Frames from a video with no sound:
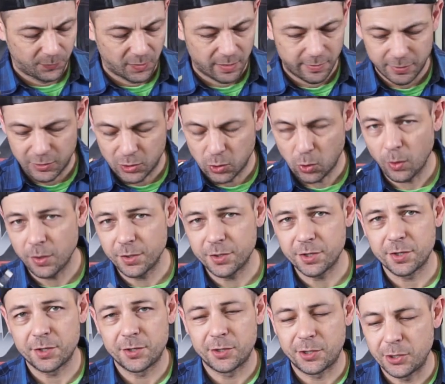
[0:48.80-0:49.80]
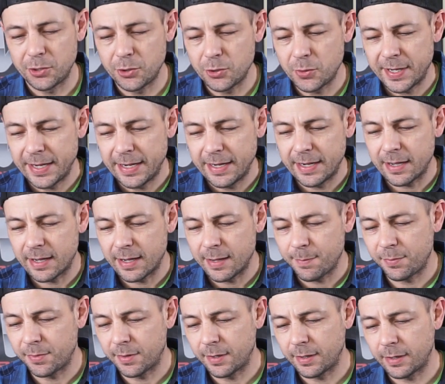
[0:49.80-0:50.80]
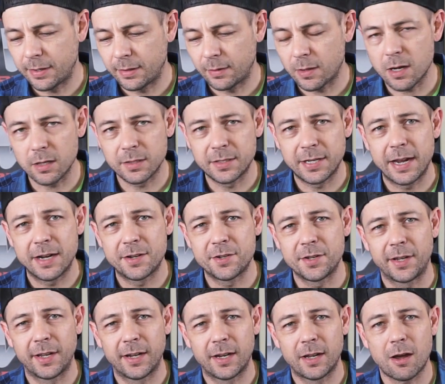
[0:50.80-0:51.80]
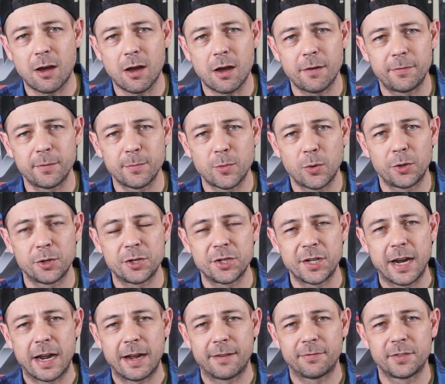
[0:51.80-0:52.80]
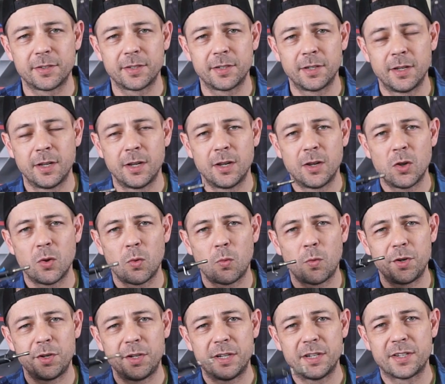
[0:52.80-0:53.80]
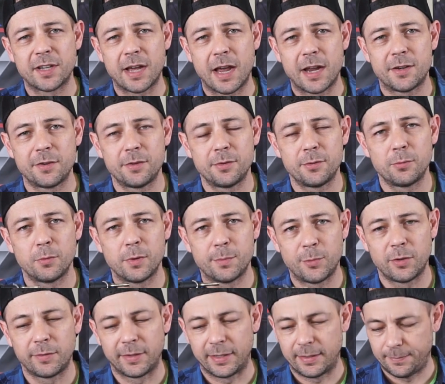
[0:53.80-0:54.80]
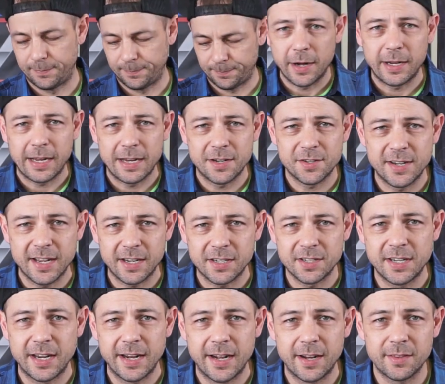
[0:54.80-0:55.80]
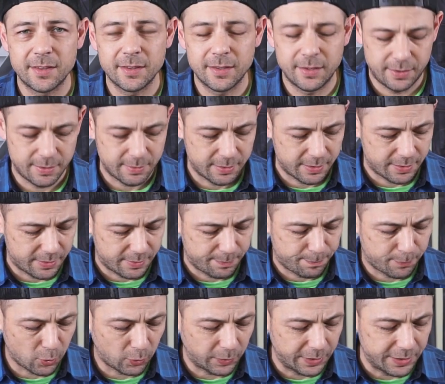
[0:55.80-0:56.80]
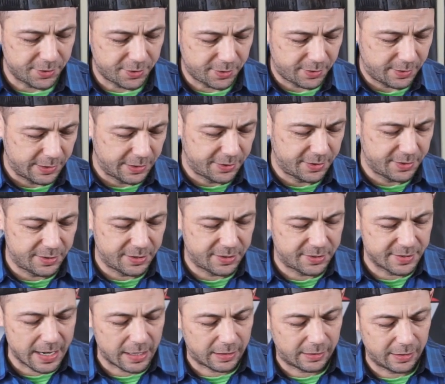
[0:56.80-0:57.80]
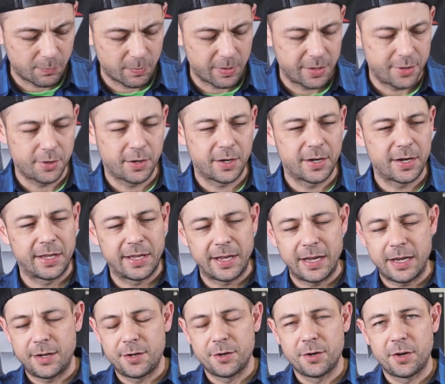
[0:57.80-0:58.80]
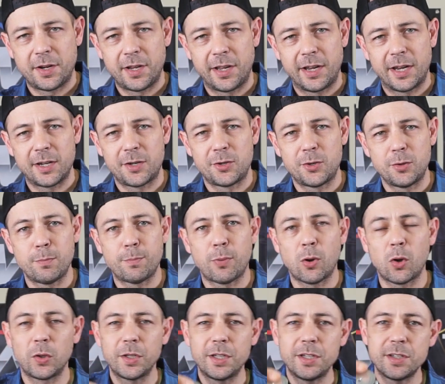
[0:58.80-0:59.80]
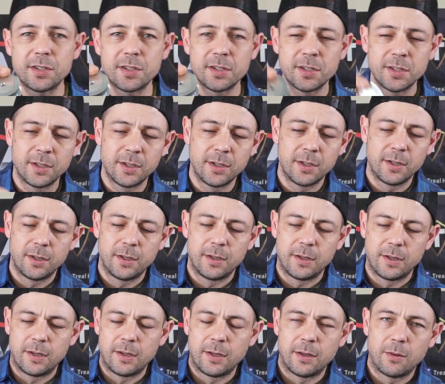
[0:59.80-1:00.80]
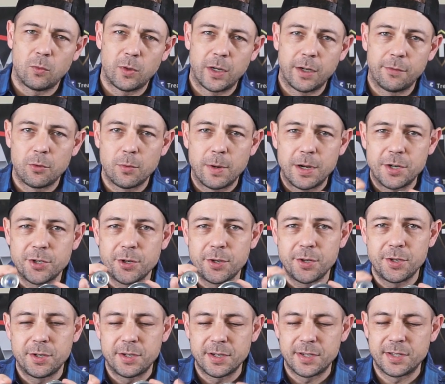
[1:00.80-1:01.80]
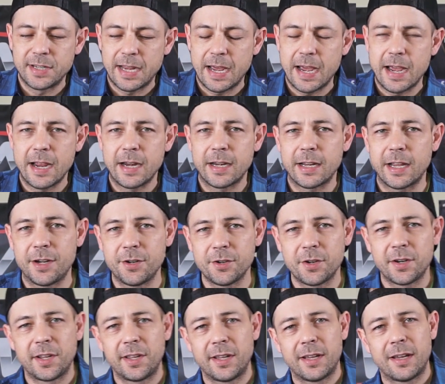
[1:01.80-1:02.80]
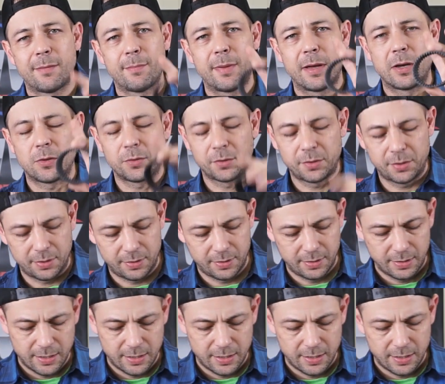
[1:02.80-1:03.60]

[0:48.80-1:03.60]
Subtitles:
the torch to heat up the Loctite to get it off your motor shaft when you decide to remove it. Alright guys, next thing, the pulleys. This is exactly what you're going to get. You're going to get 2 pulleys, whatever ratio you decide, and you're going to get a belt.